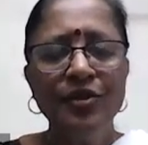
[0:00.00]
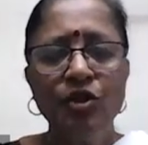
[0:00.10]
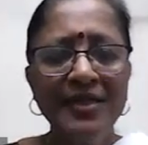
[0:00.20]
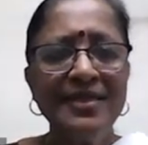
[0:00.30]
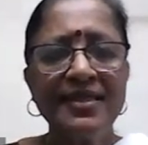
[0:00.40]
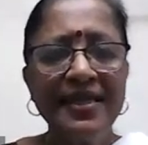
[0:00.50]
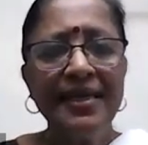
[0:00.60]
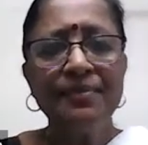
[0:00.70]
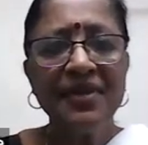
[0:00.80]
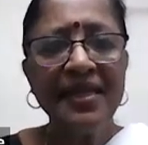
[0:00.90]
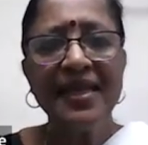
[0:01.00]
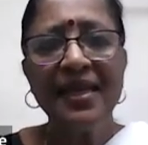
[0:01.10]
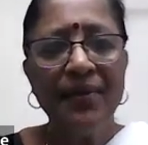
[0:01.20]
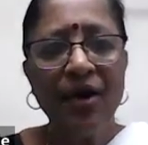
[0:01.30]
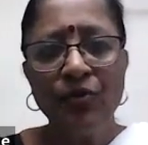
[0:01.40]
just keep
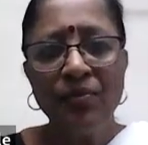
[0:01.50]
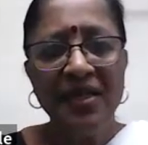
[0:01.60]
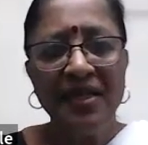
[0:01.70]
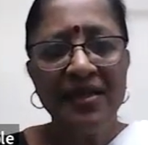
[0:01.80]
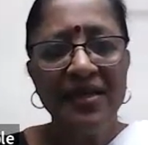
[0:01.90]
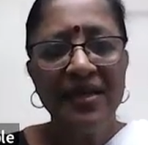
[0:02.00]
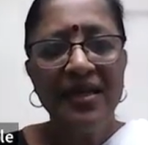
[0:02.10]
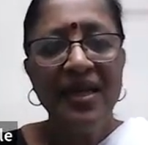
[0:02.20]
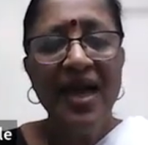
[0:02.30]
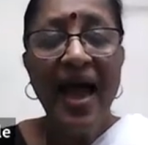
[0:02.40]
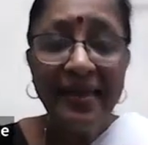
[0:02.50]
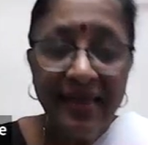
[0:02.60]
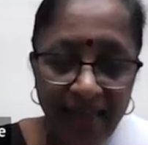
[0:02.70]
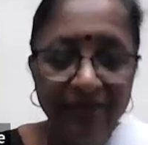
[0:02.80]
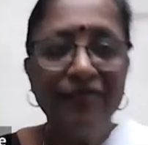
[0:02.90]
thinking about me
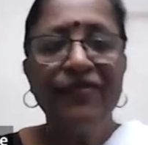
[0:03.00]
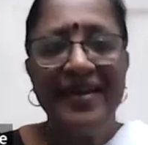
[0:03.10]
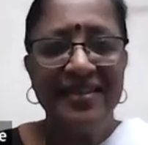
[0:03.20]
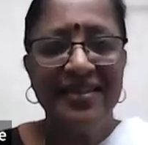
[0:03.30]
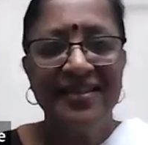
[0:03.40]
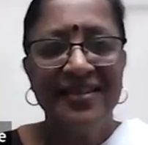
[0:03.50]
and then fight.